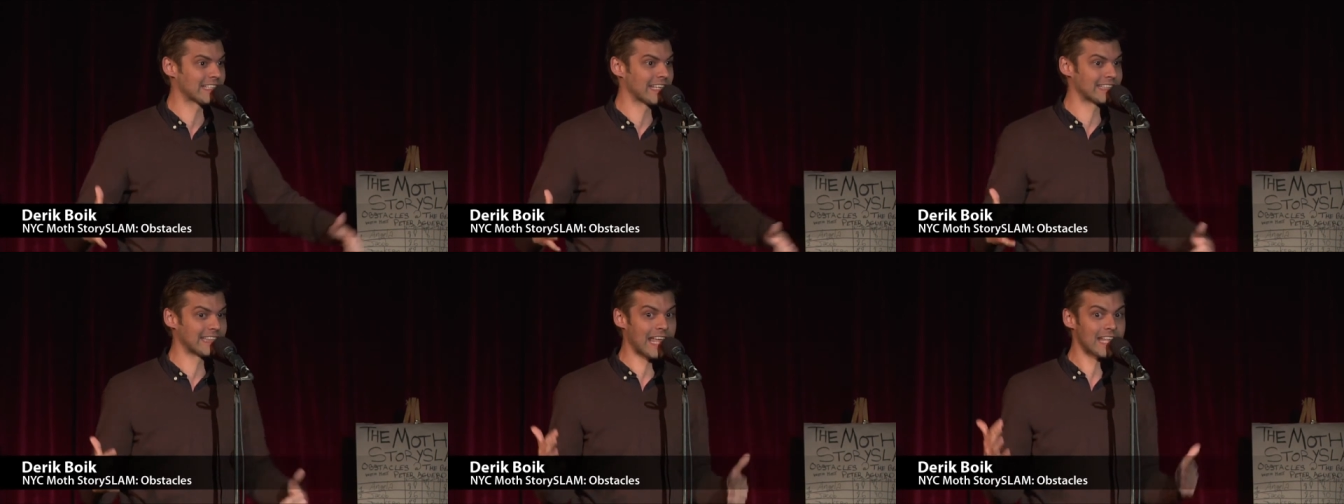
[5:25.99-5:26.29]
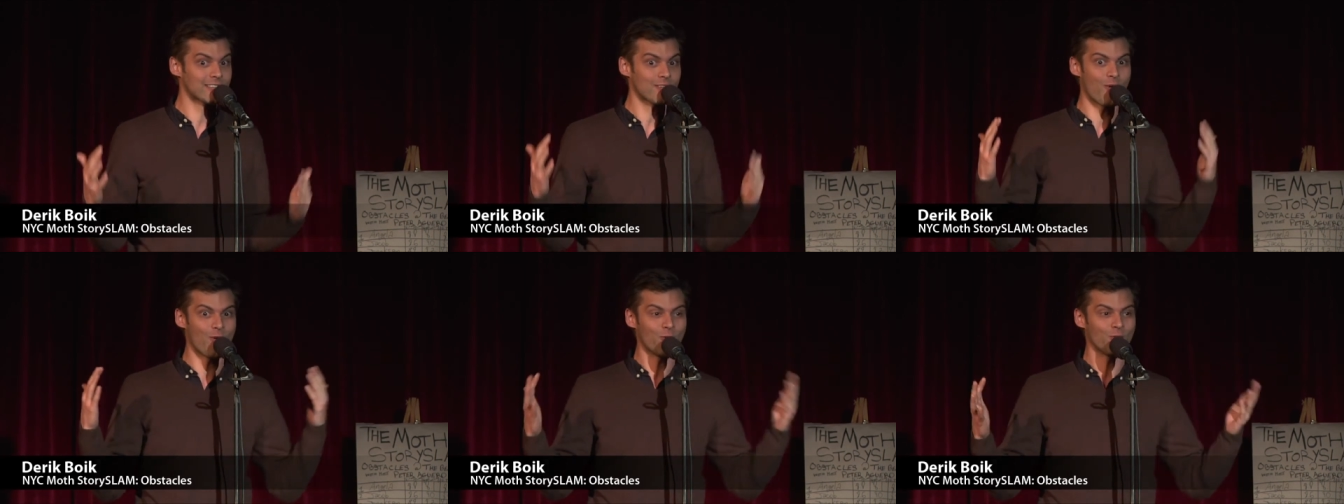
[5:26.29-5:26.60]
Like,
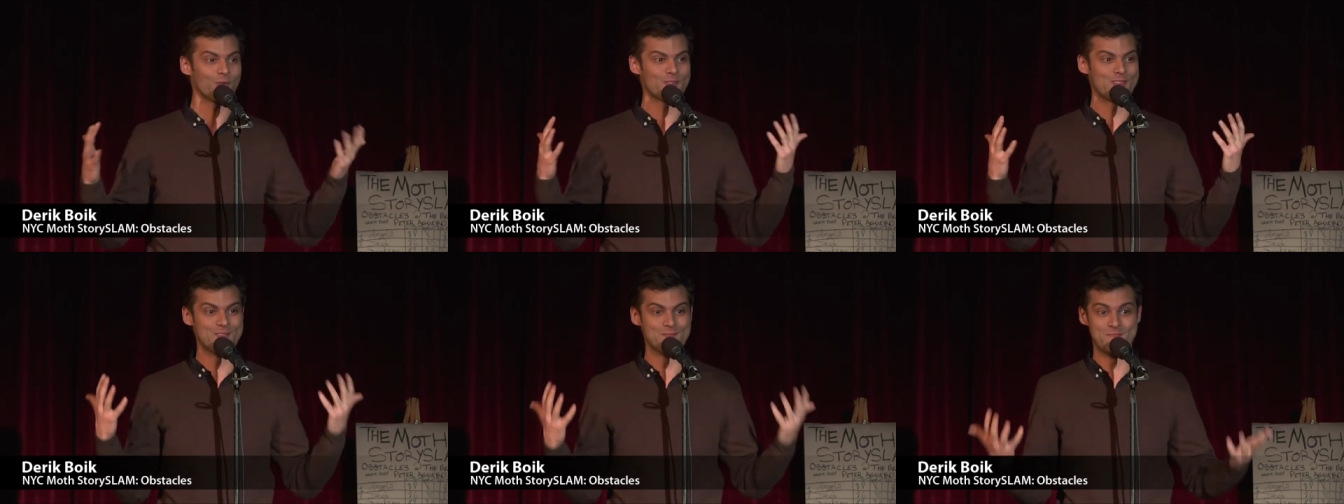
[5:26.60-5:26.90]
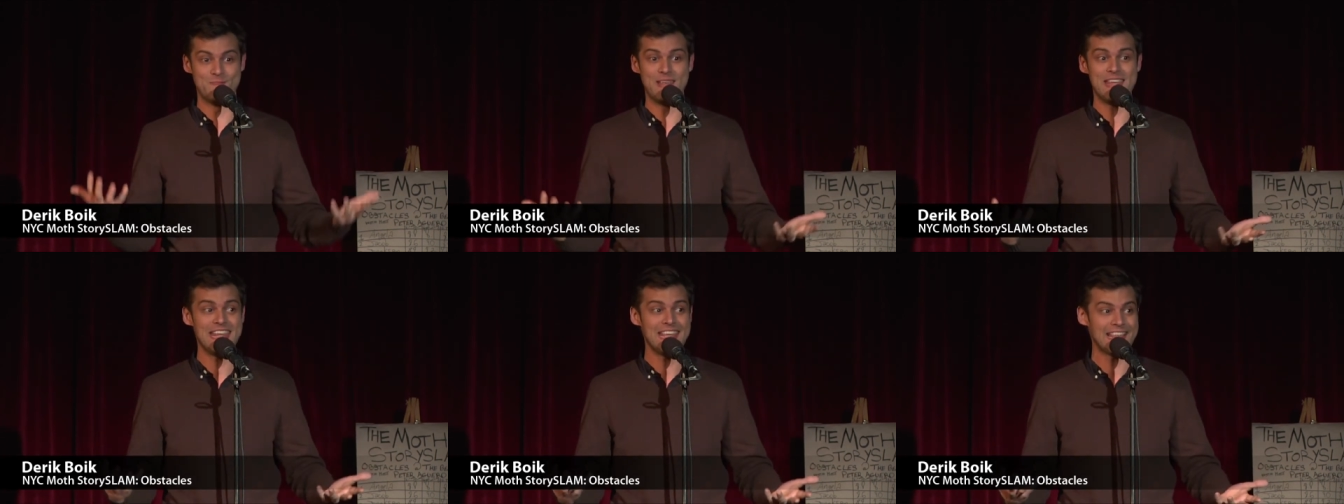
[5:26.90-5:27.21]
that's older
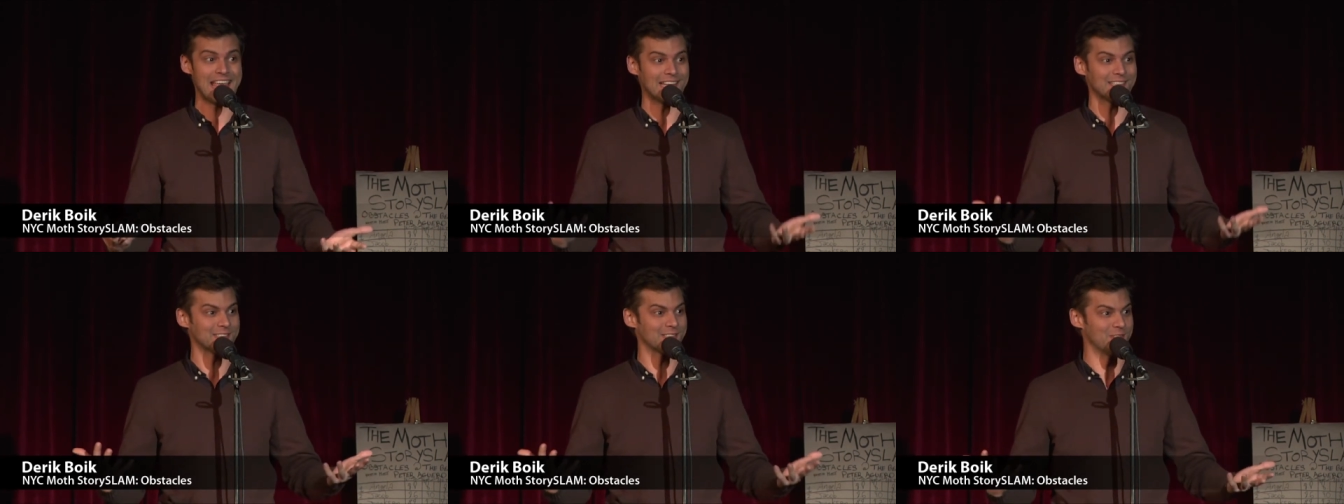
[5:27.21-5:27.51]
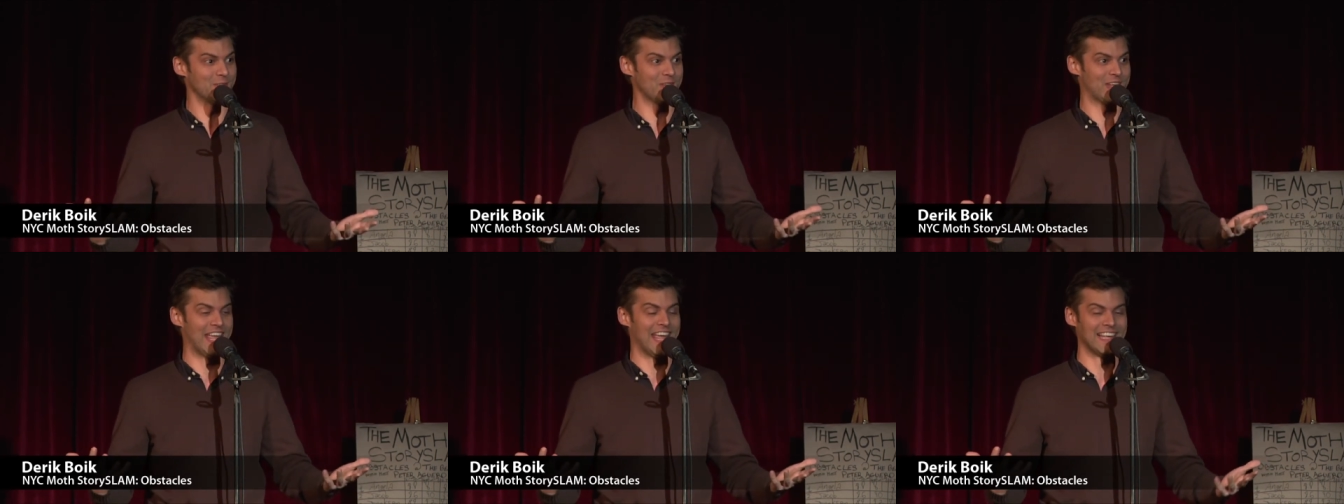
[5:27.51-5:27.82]
than me, that
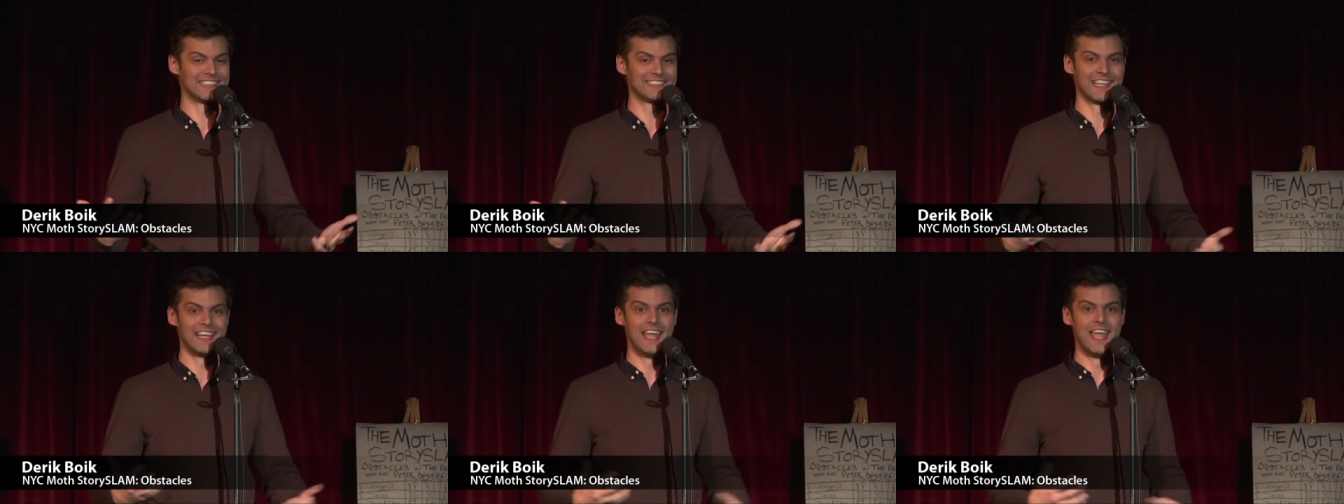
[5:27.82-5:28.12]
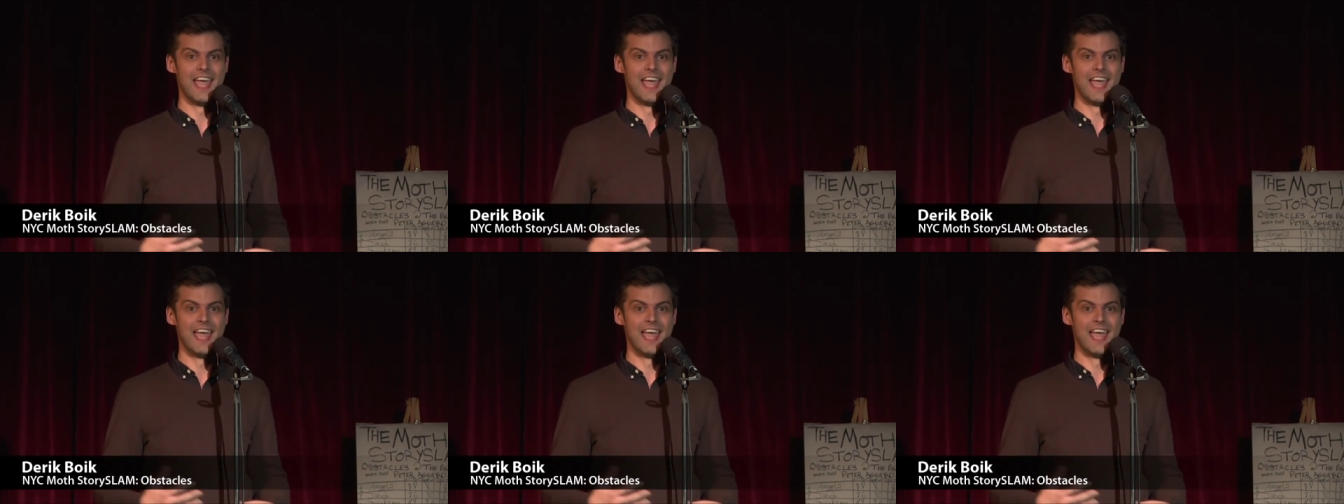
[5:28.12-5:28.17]
suitcase.